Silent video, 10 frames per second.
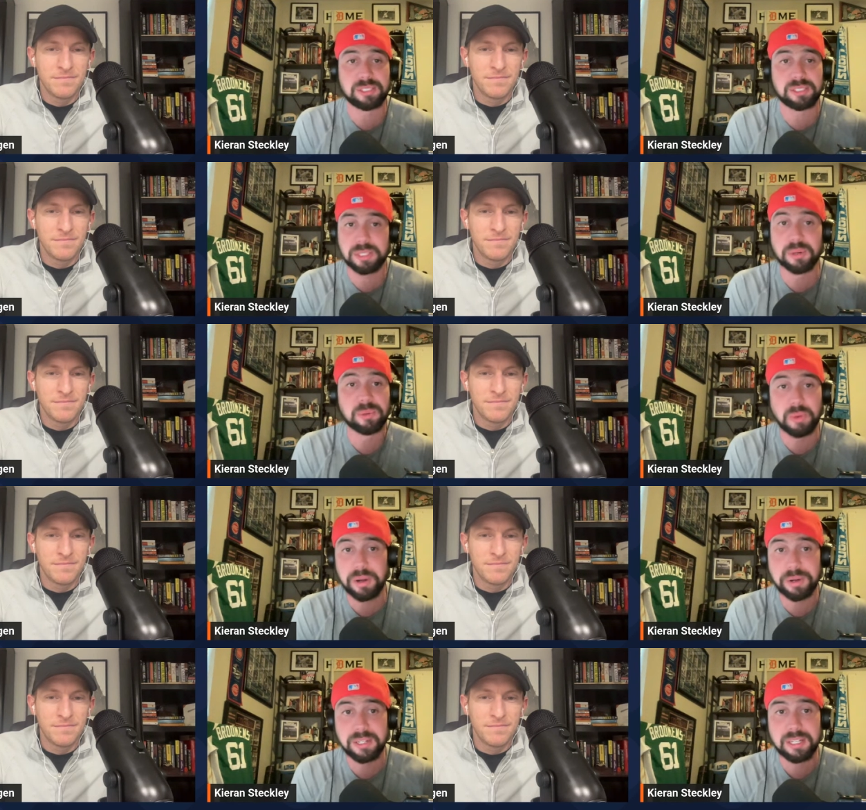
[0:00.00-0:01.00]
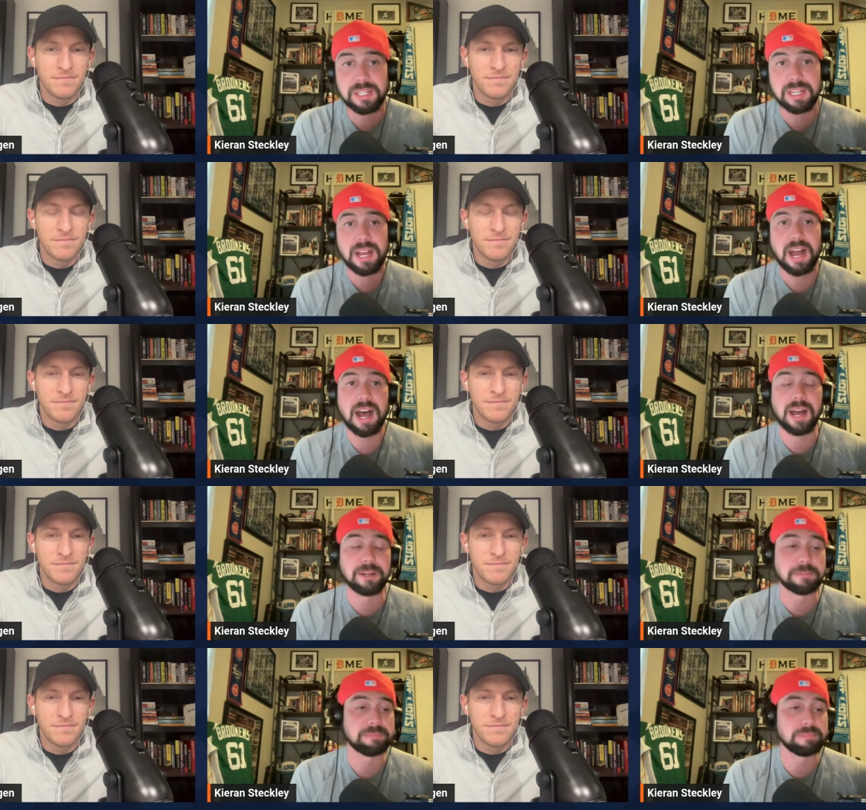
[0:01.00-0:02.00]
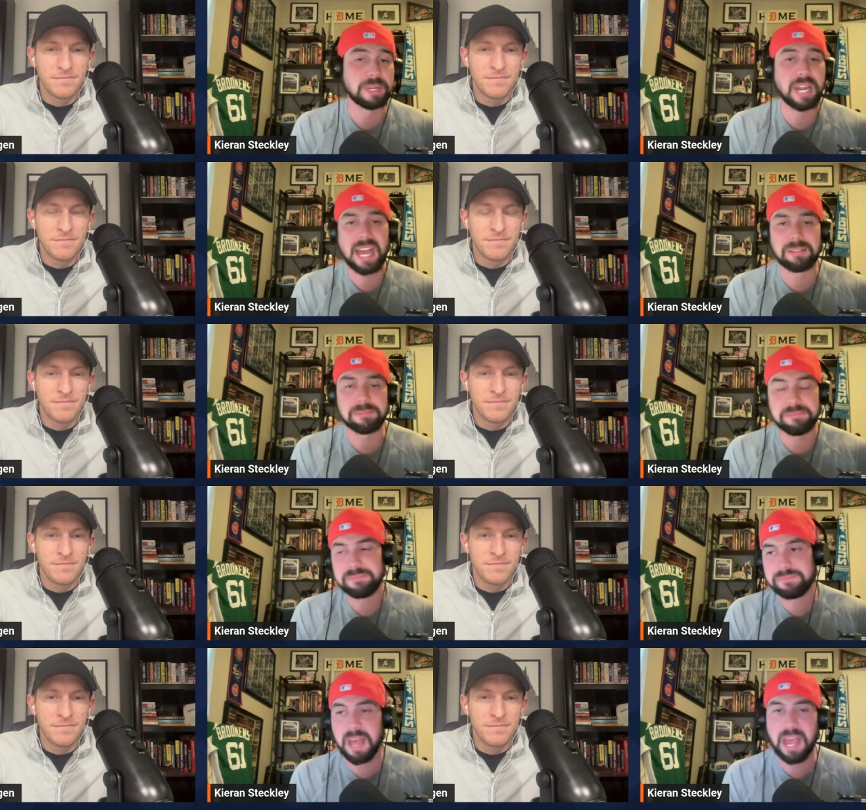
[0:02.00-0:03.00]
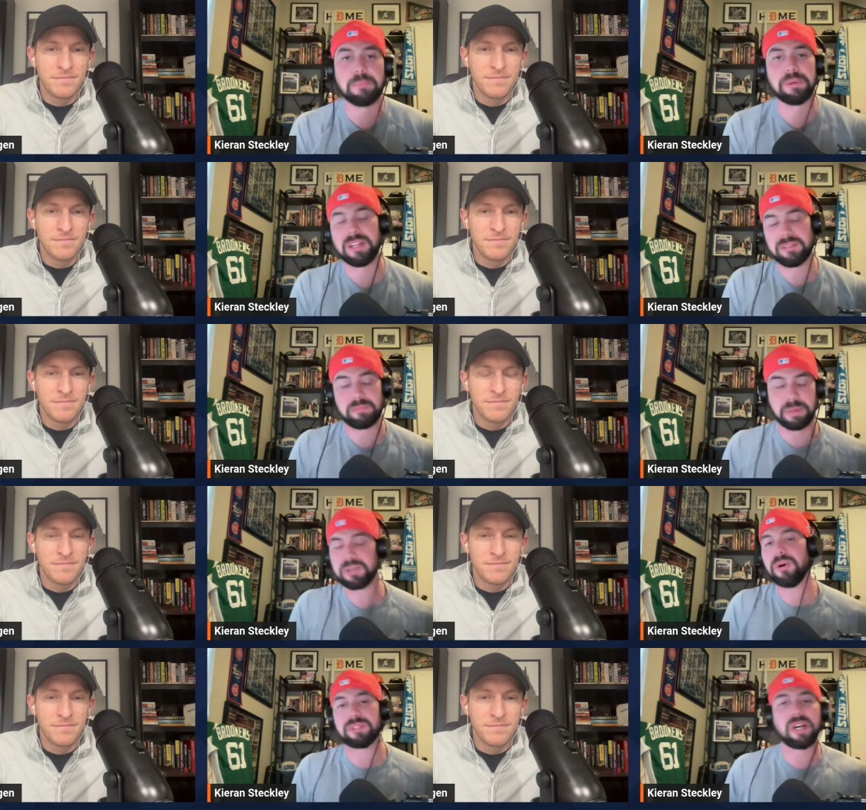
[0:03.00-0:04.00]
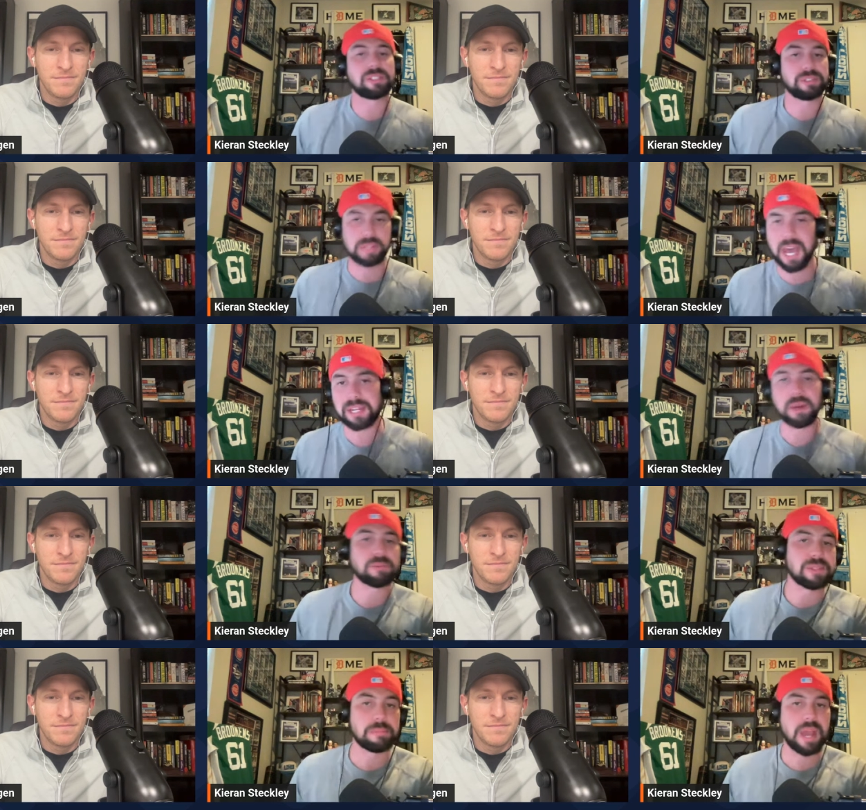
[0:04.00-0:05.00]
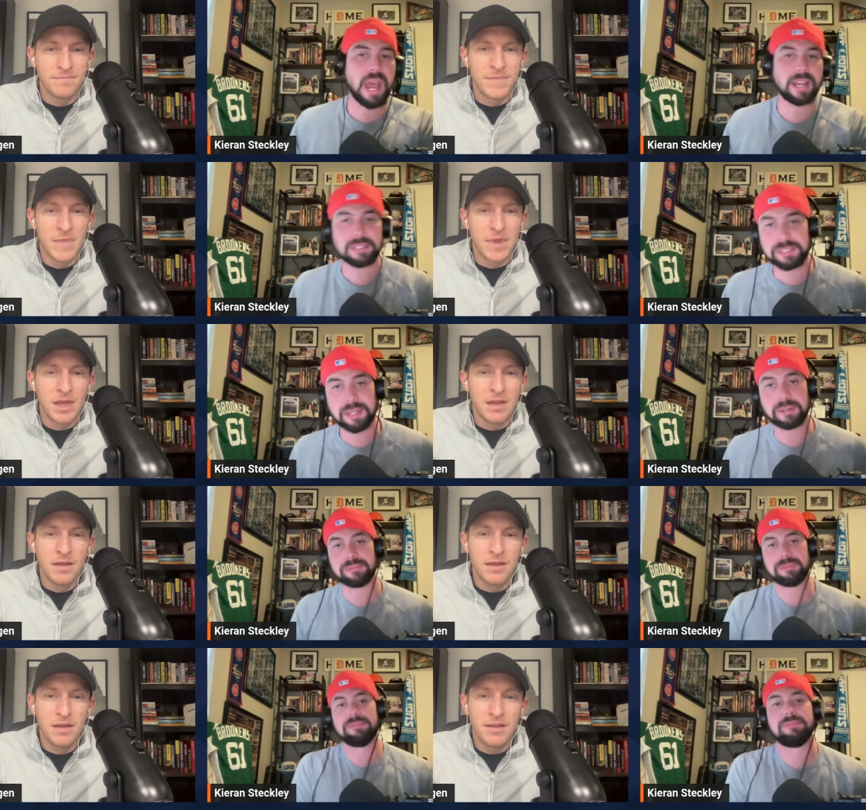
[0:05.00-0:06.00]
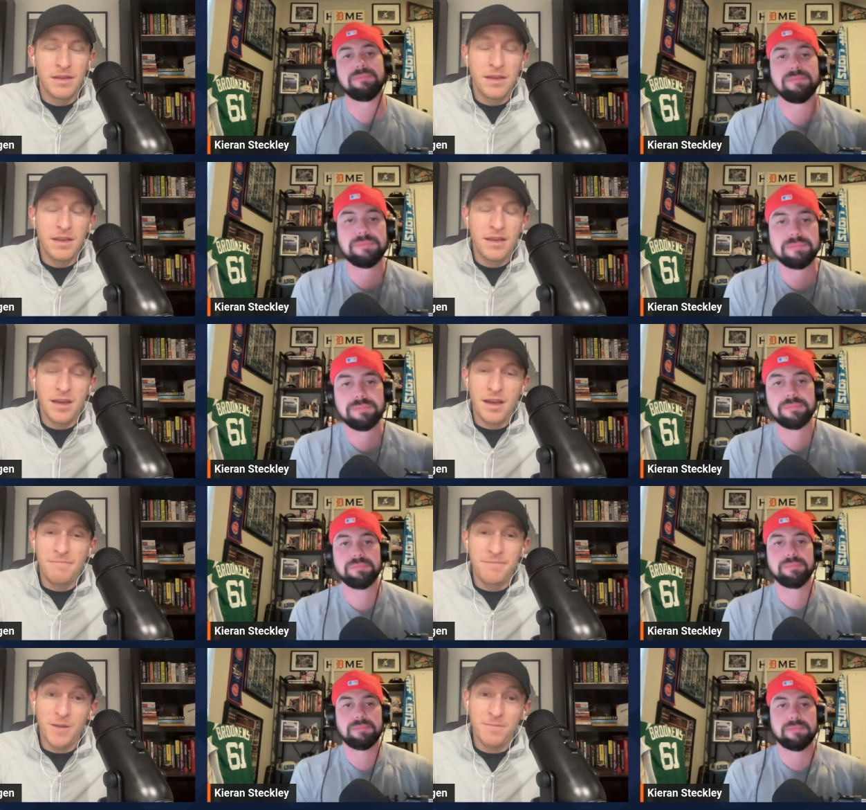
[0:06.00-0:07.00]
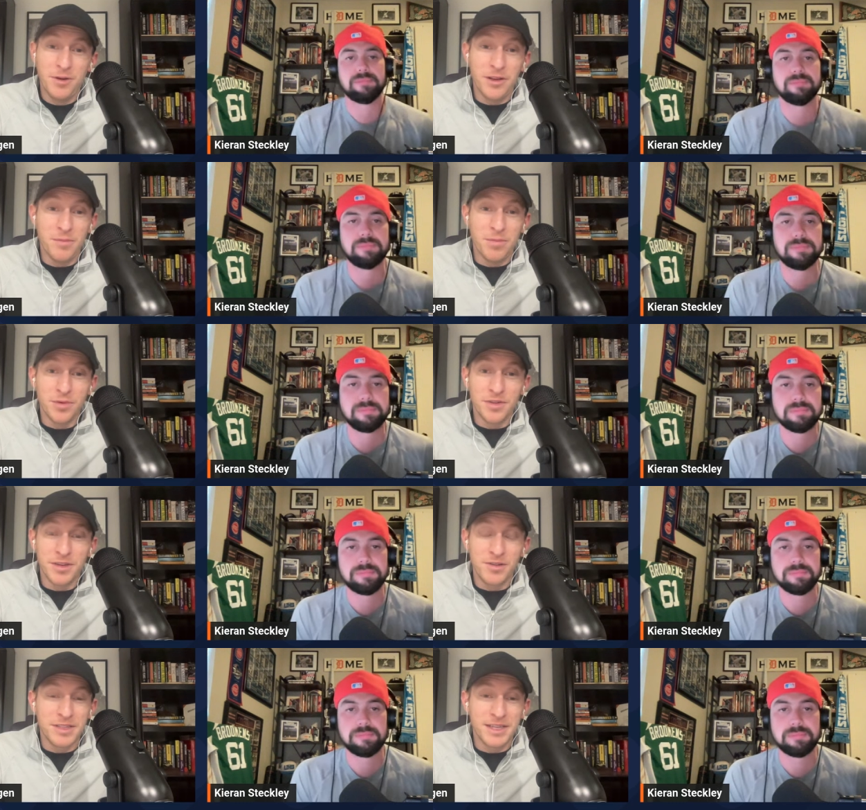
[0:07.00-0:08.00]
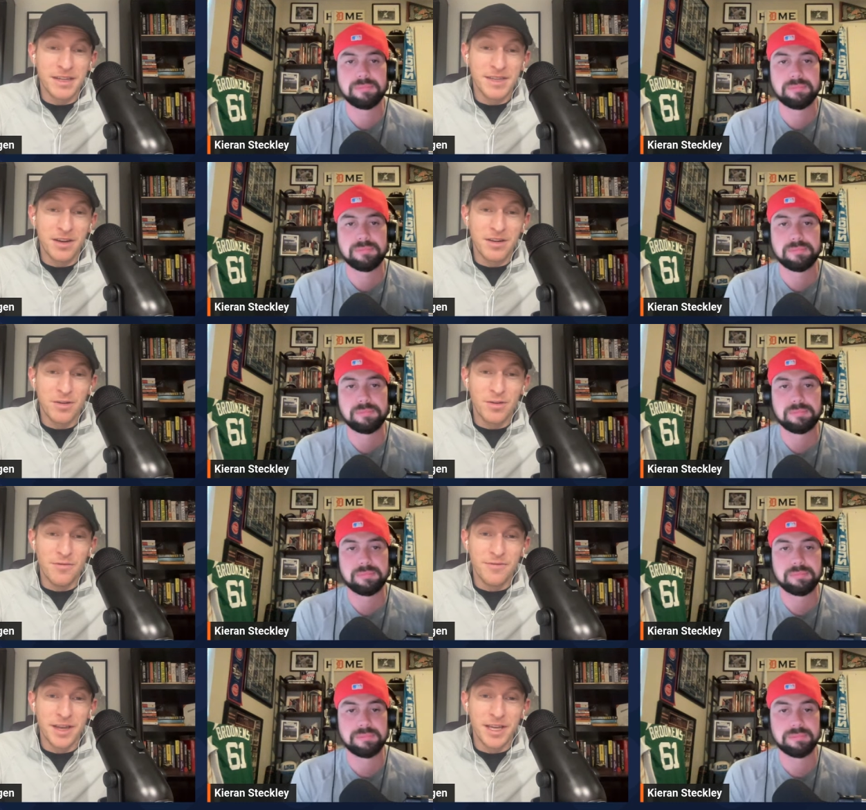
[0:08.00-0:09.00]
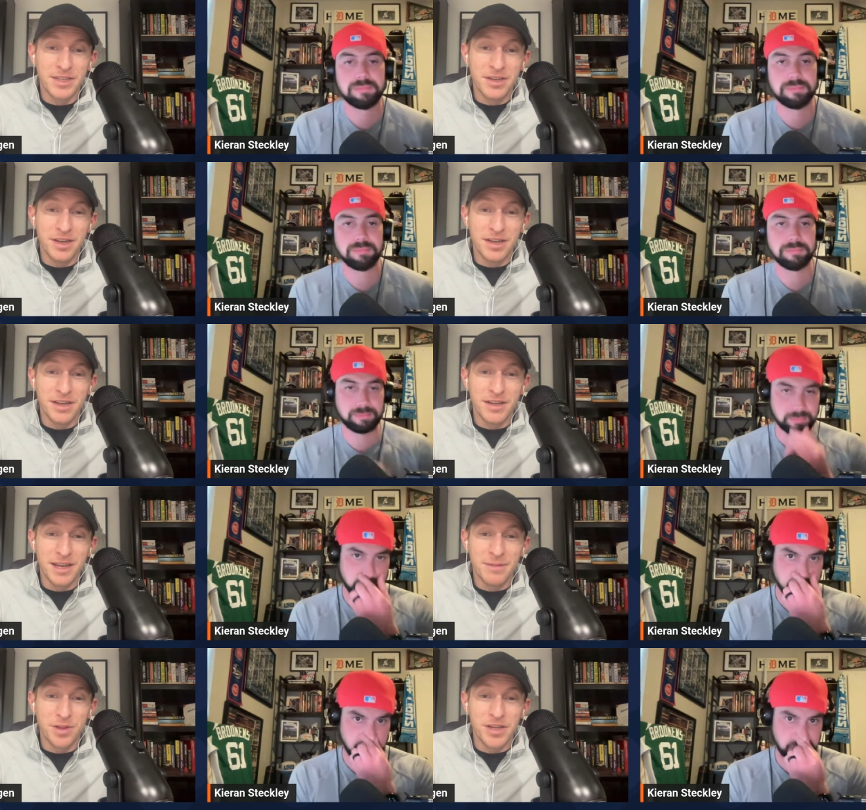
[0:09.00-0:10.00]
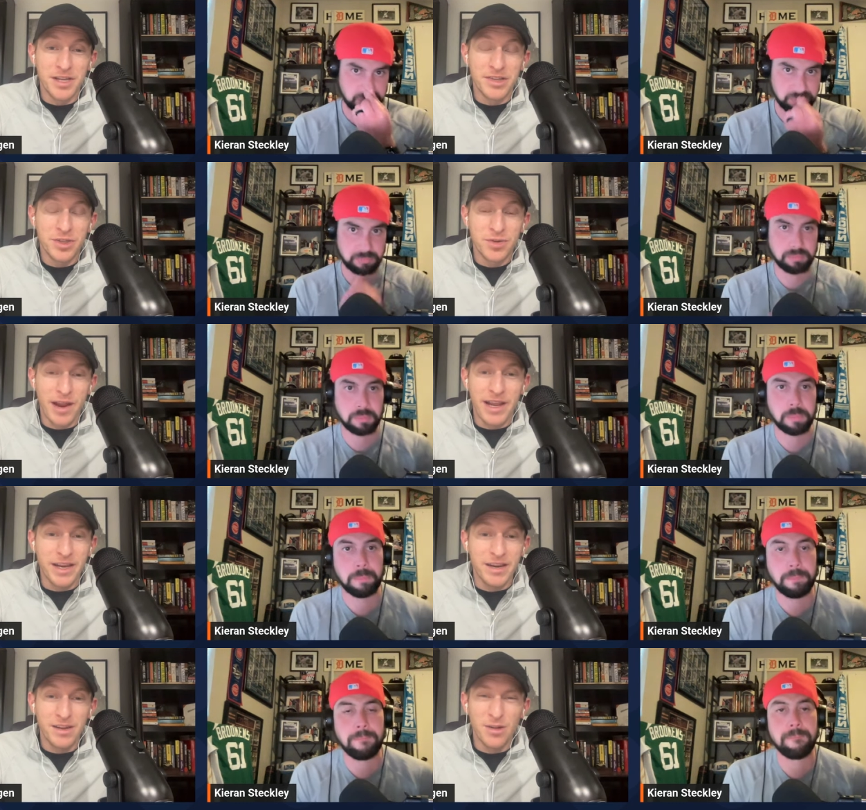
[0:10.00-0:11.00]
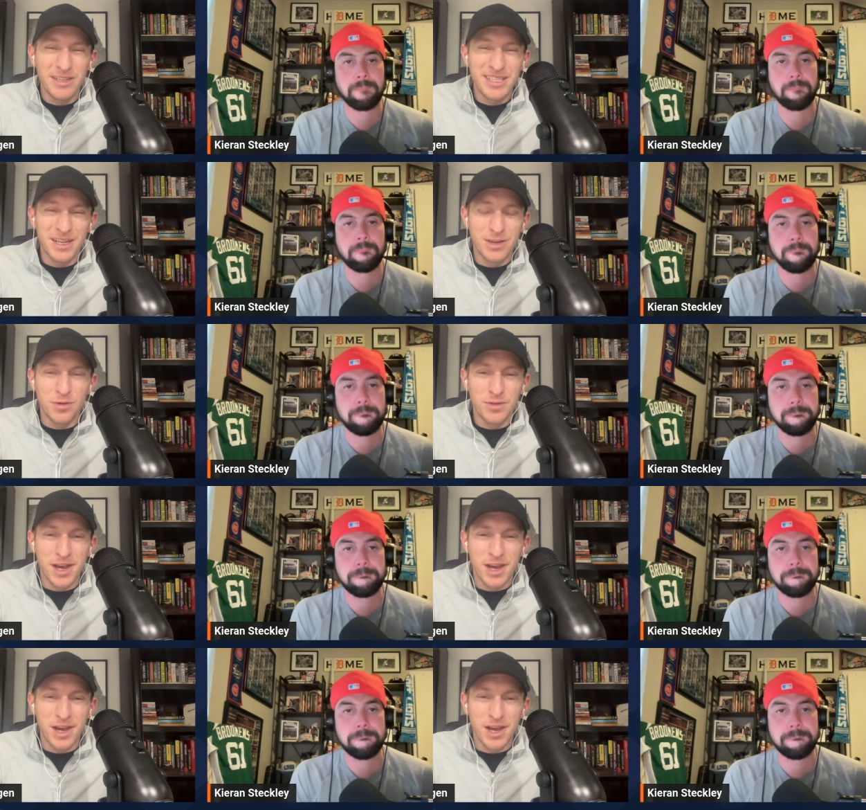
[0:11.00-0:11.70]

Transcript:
Speaker 1: slow runner. Um, but I, I, but but Cole's also got to go to the back. So
Speaker 2: yeah, I'm I'm pretty aboard to criticize Gerrit Cole for that uh, that play train. You know, I saw Cole's